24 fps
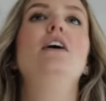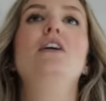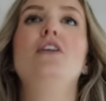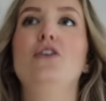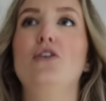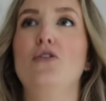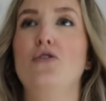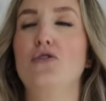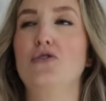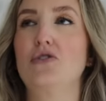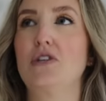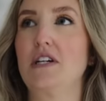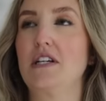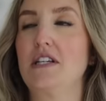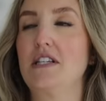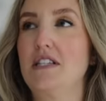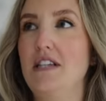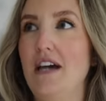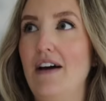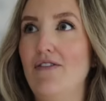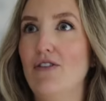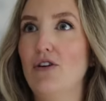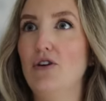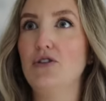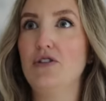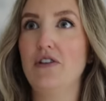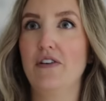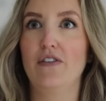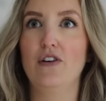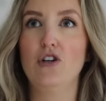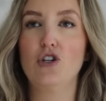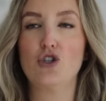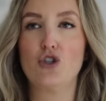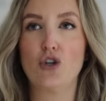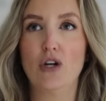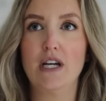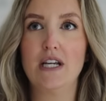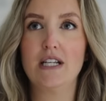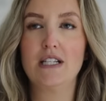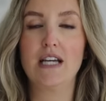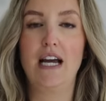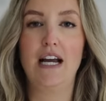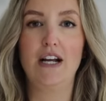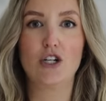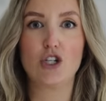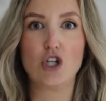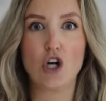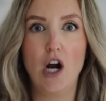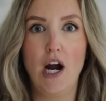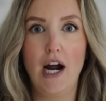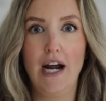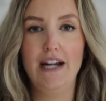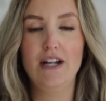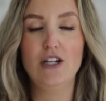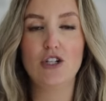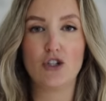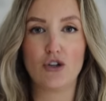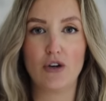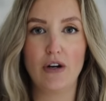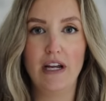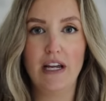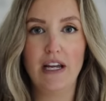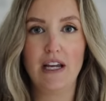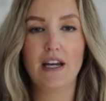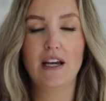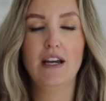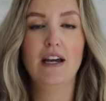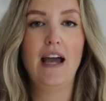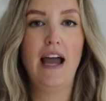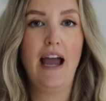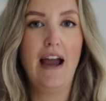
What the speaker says: you know, there's like several different drinks I try and drink